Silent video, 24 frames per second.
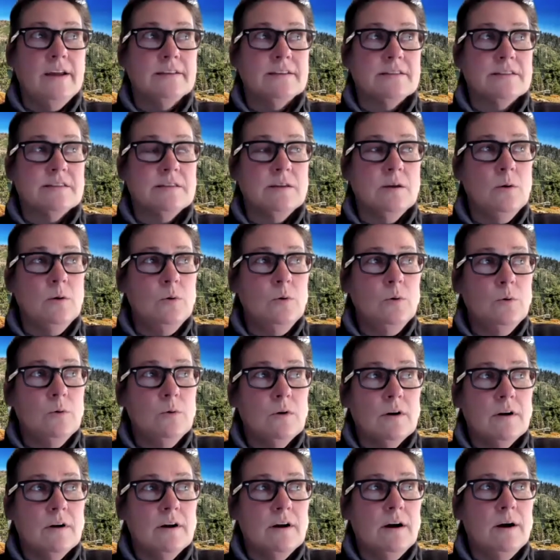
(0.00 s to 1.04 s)
So,
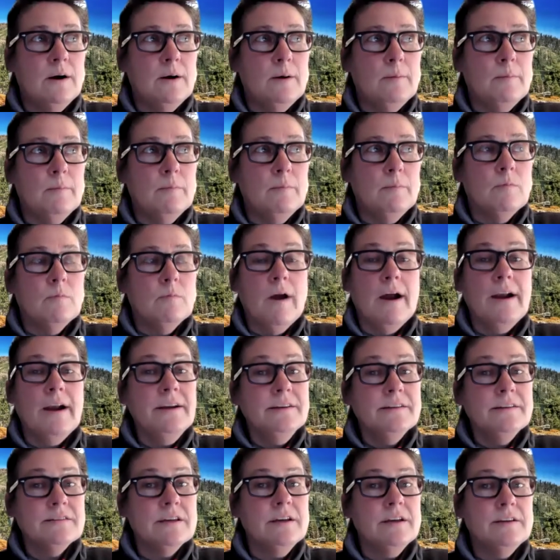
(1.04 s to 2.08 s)
right
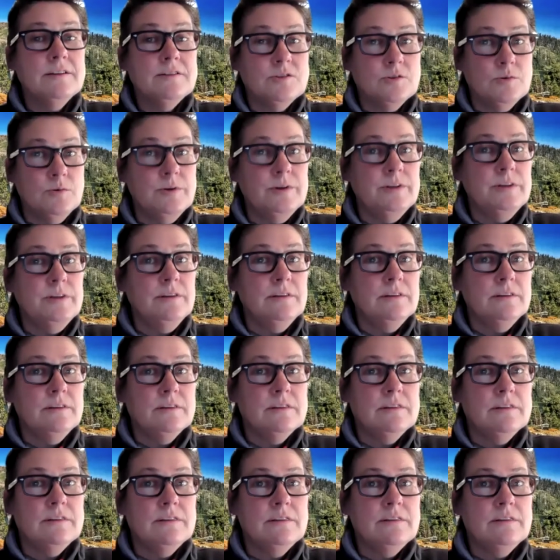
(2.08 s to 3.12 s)
as I joined
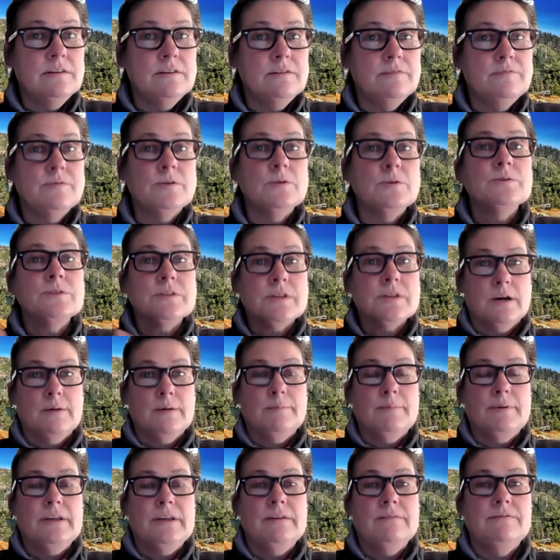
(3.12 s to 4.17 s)
the first
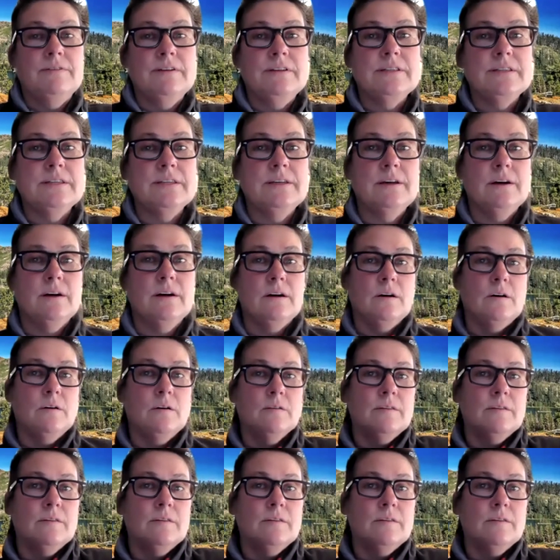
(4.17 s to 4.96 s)
company, VTL,